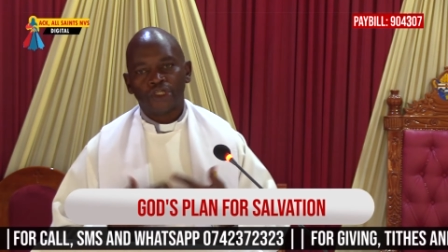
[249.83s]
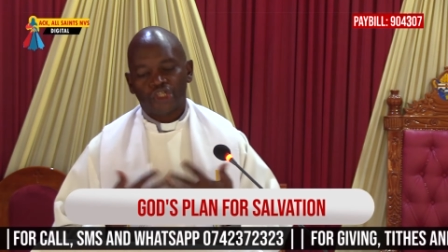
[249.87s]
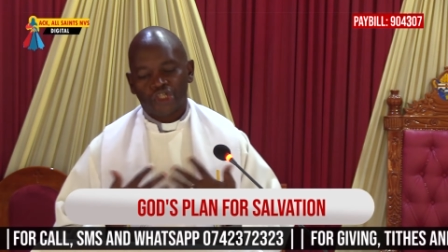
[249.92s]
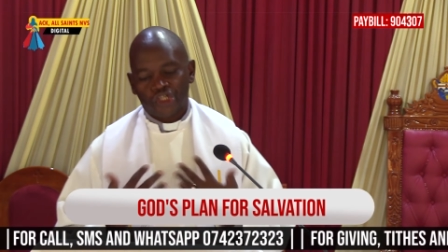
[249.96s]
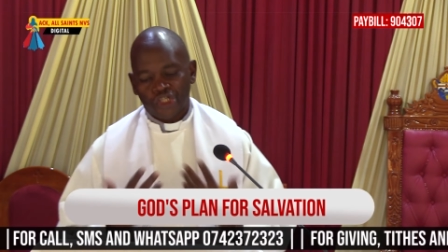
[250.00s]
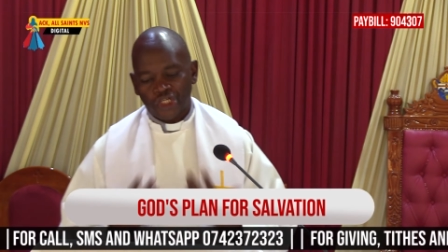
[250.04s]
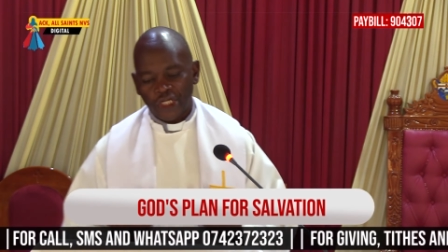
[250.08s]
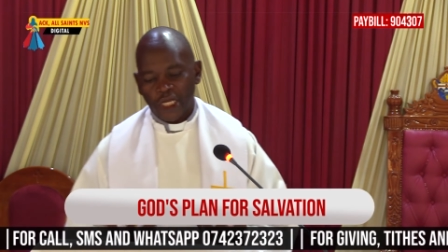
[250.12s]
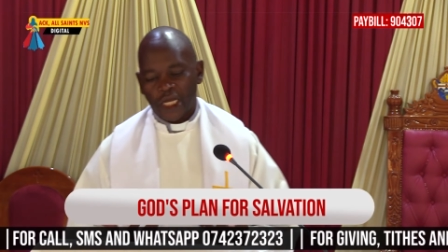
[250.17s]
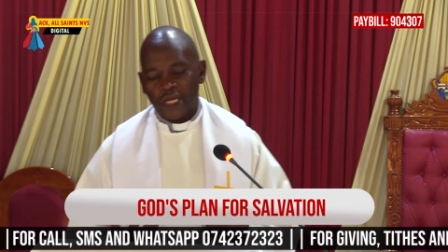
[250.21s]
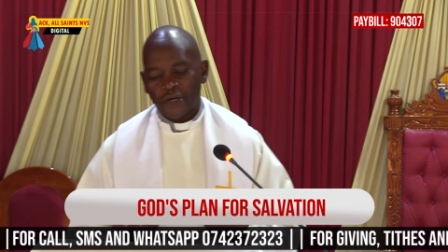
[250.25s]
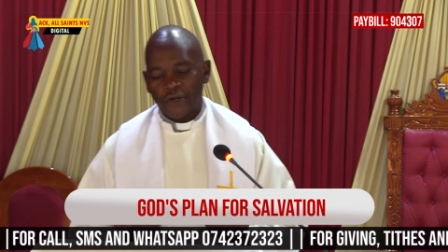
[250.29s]

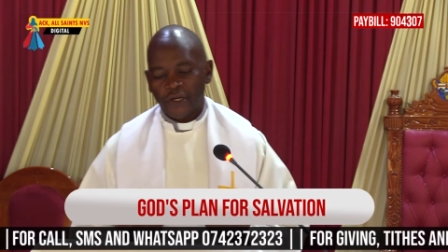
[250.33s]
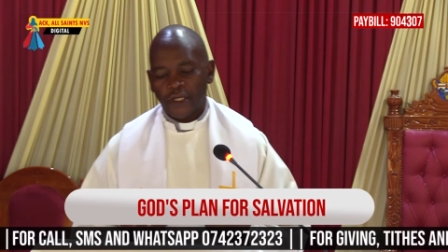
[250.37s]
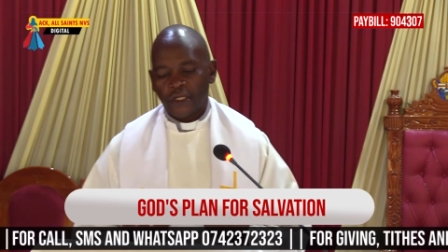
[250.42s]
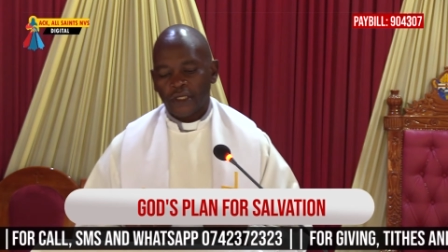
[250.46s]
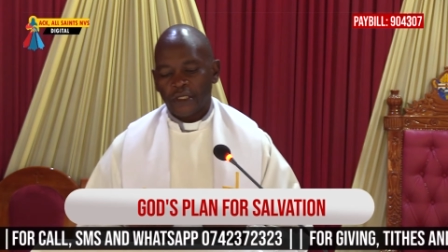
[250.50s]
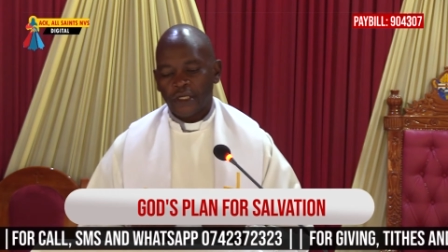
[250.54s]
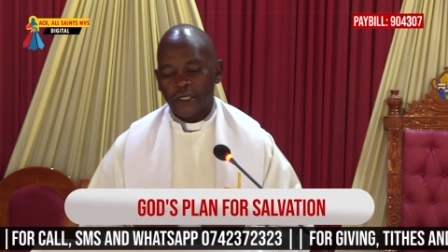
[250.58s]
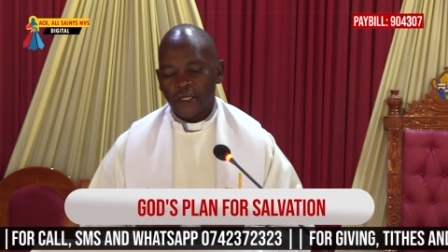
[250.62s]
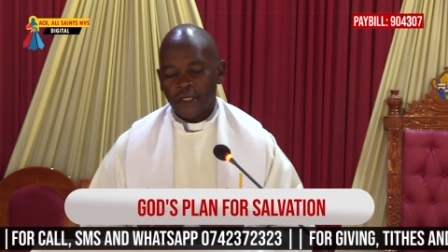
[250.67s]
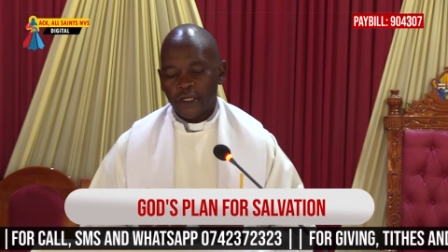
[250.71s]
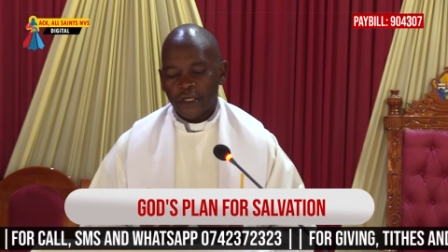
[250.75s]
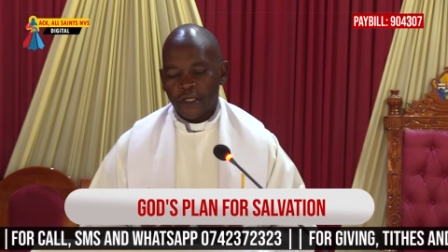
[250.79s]
sharing
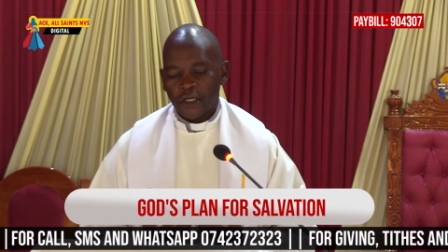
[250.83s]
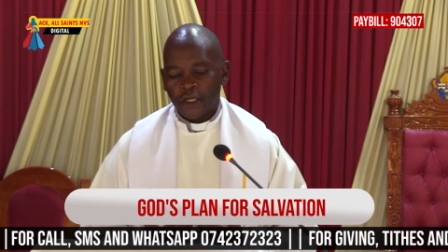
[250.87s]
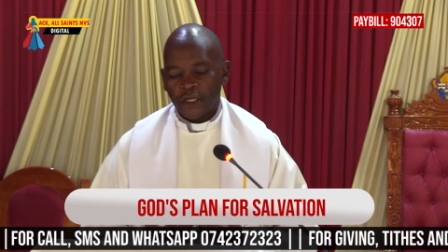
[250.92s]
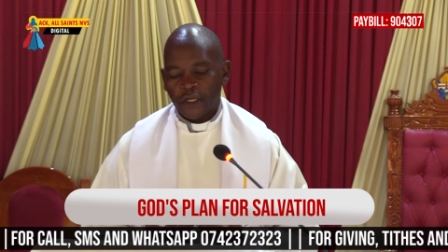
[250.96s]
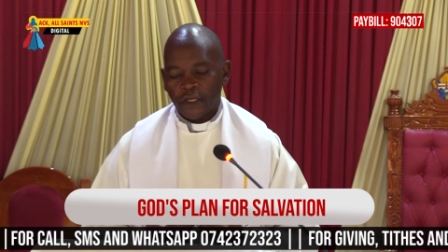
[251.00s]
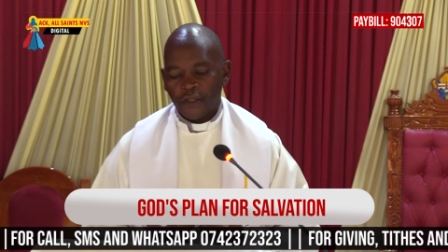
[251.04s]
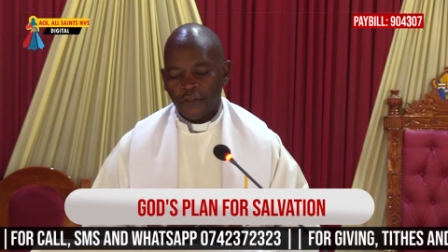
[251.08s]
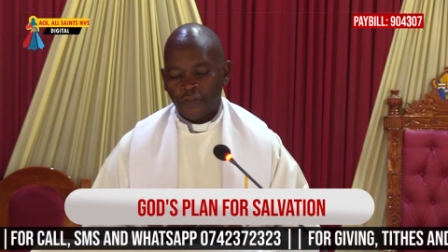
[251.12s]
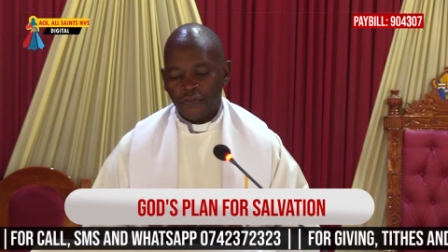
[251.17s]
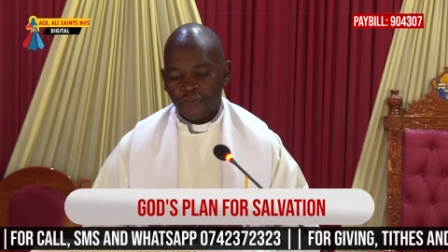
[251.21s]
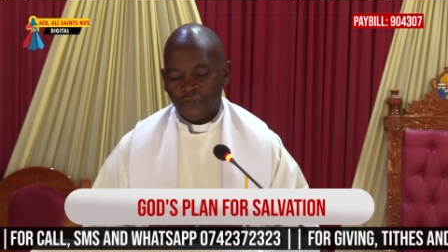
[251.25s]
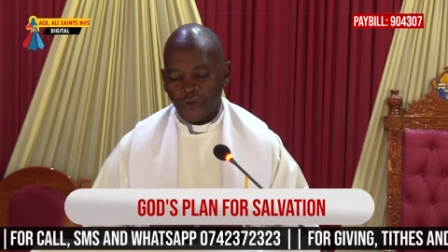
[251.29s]

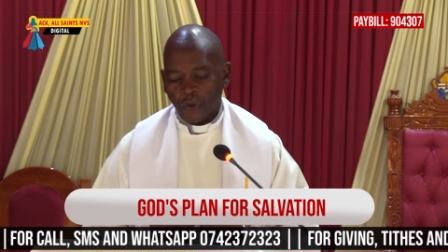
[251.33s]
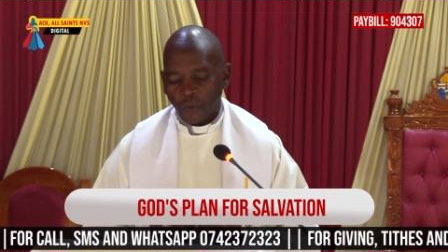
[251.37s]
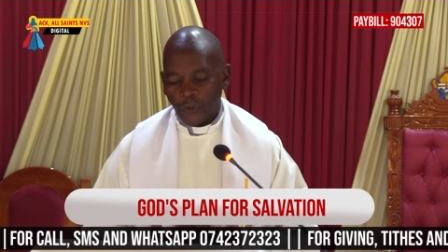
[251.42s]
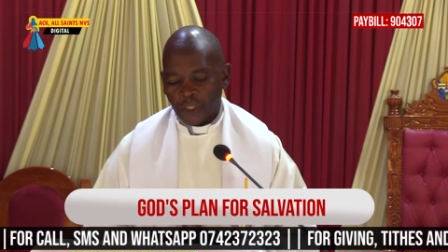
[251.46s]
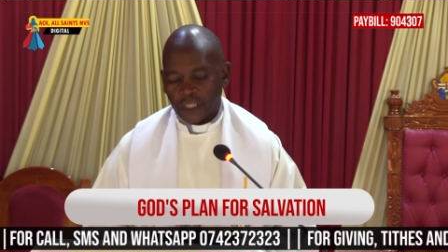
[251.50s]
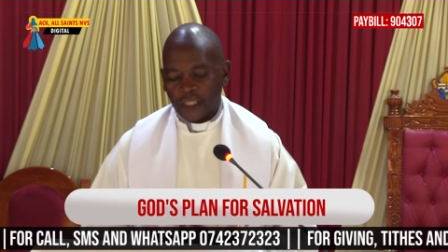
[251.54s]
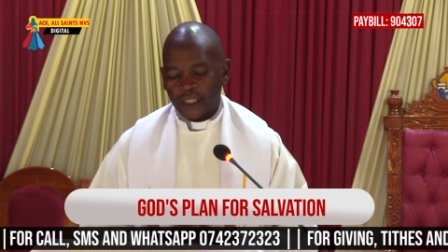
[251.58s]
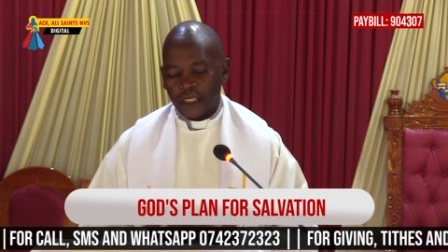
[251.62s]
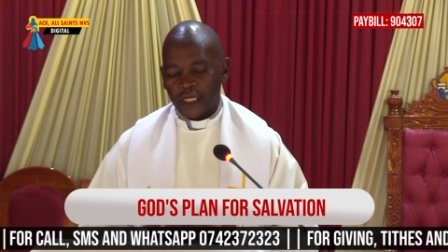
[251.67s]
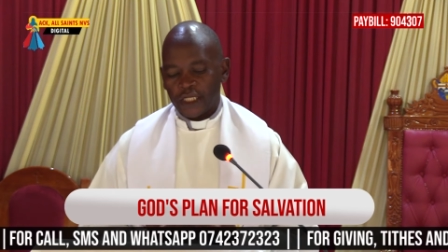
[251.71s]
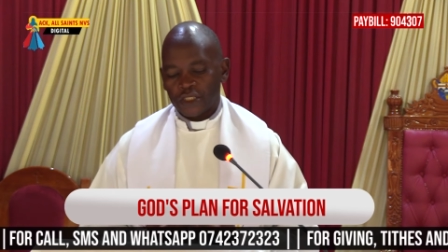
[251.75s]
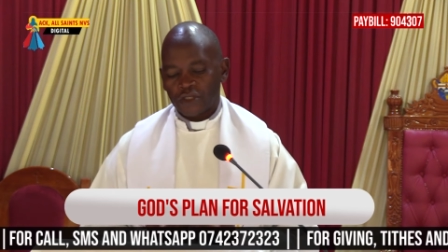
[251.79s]
the
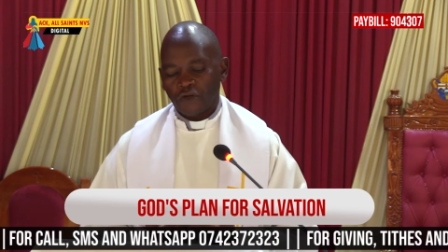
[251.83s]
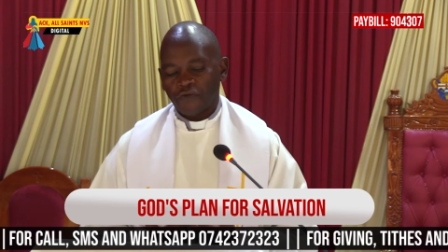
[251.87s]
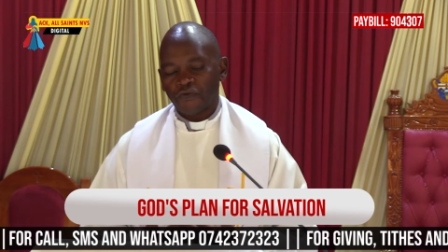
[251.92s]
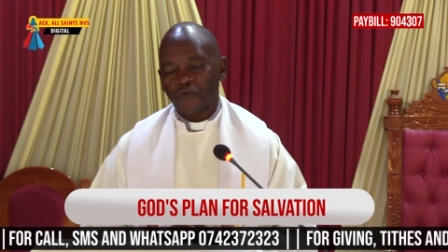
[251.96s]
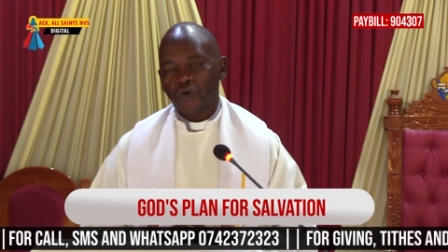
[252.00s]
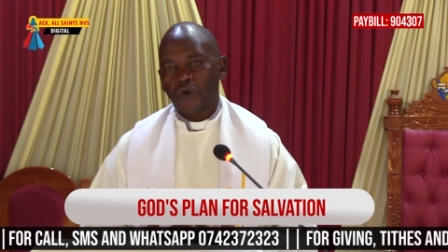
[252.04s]
weakness of